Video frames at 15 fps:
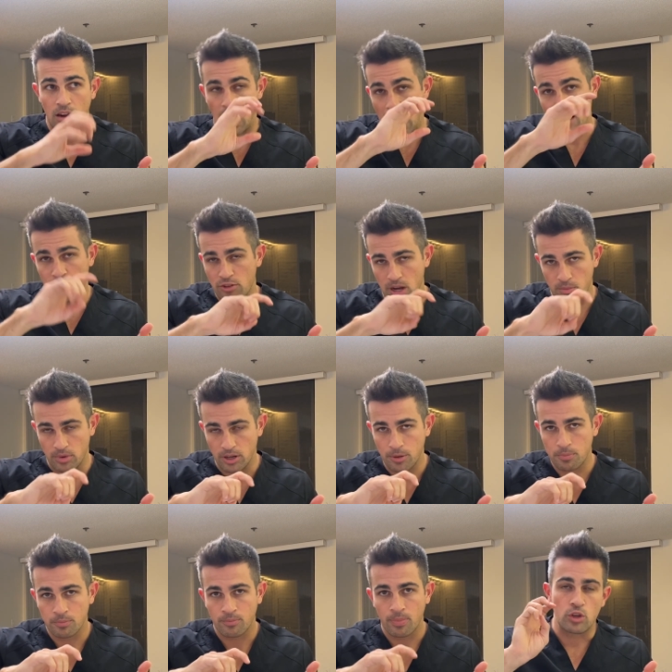either
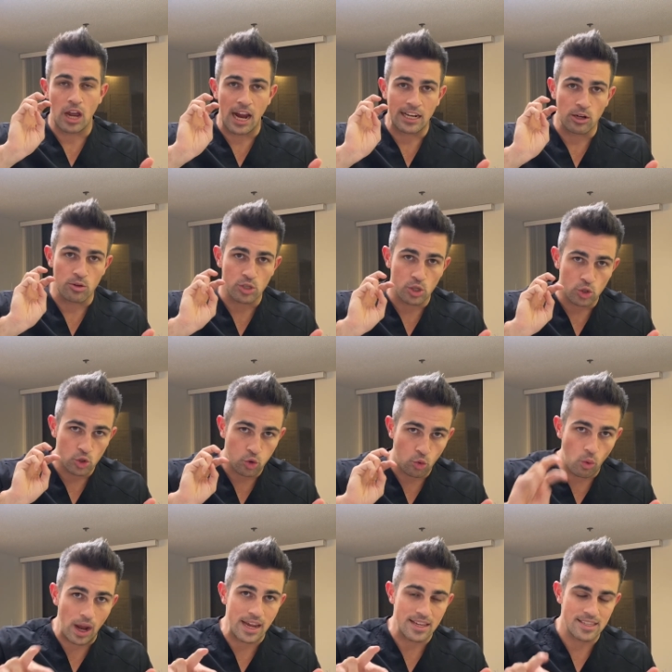number, diagnosed
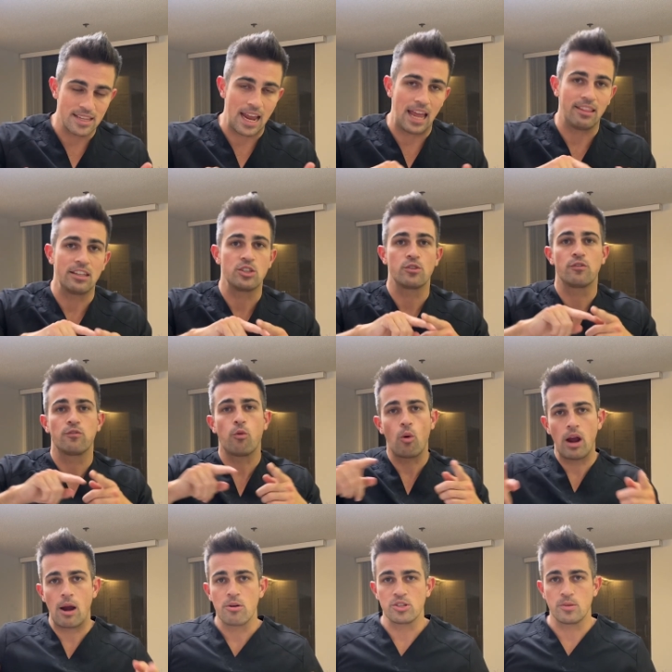twice, at least 4
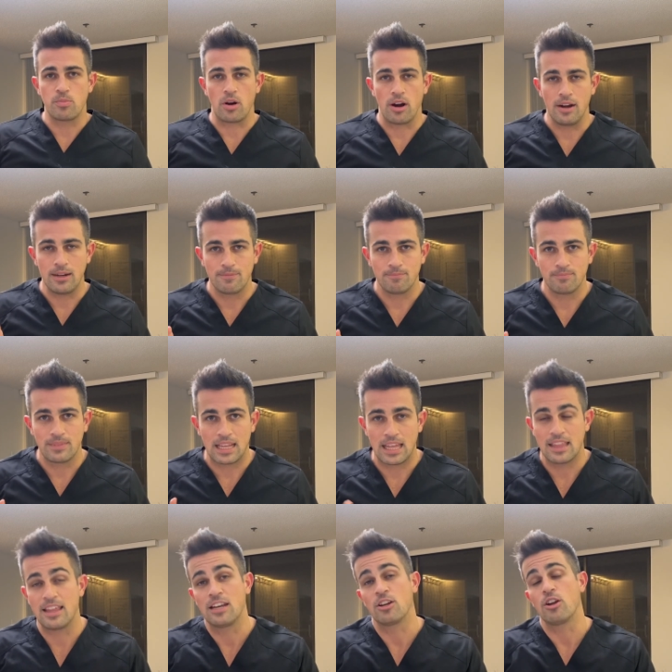hours apart,
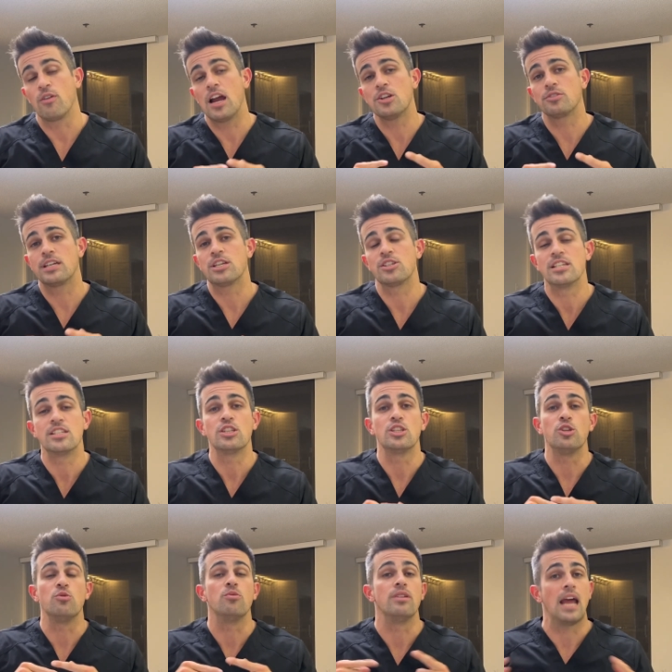then congratulations,
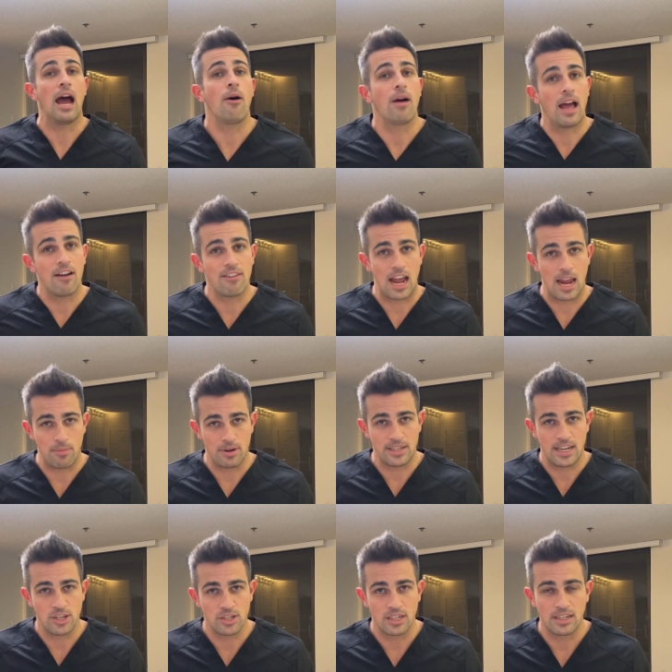you now have
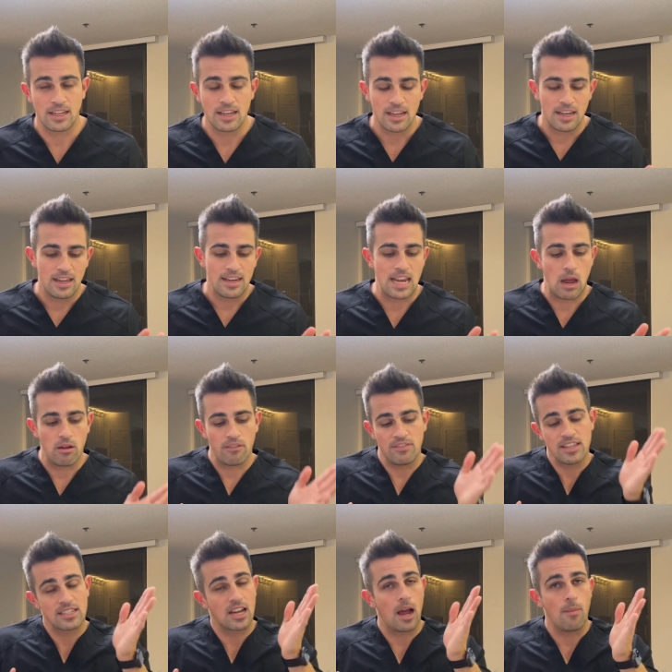hypertension. Now, if
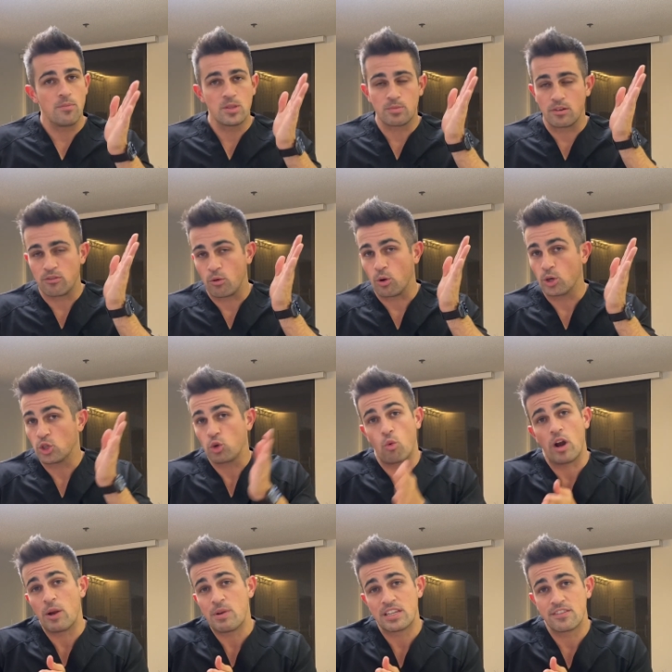this comes before
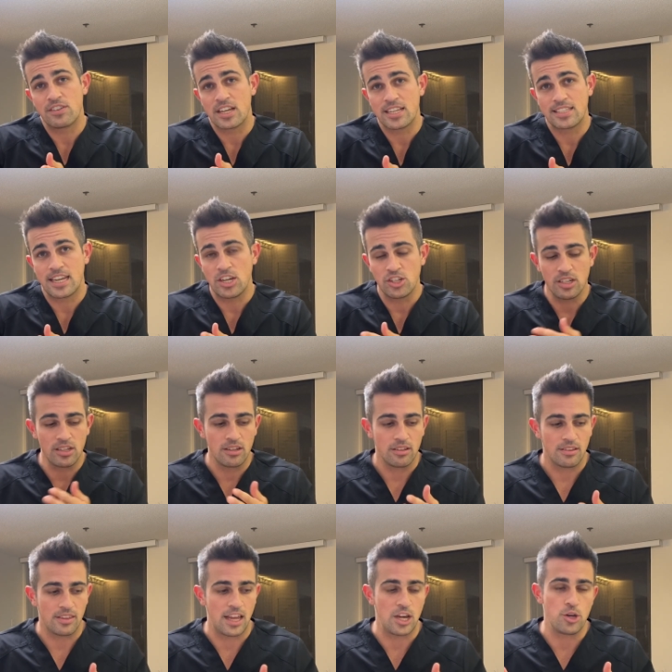20 weeks of gestation,
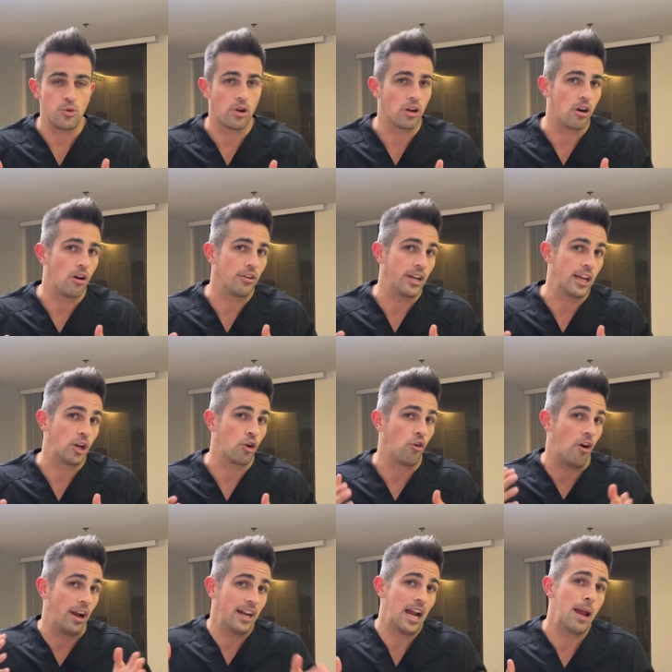then you are called a
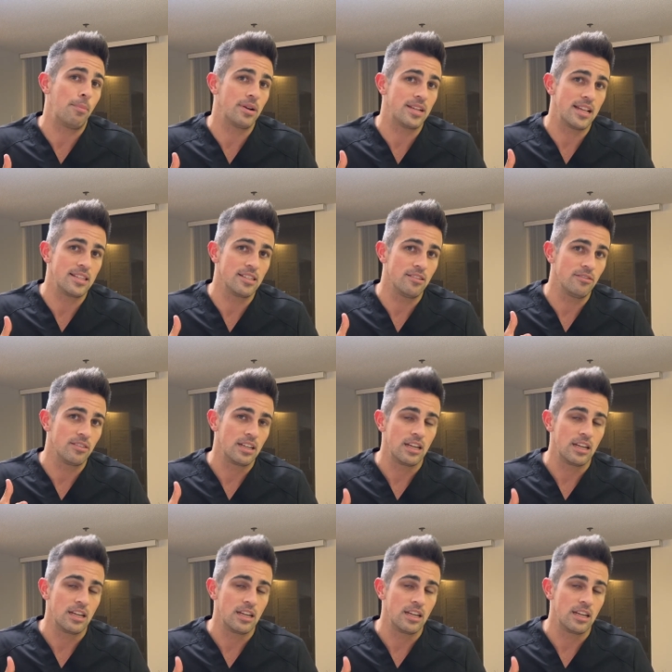chronic hypertensive.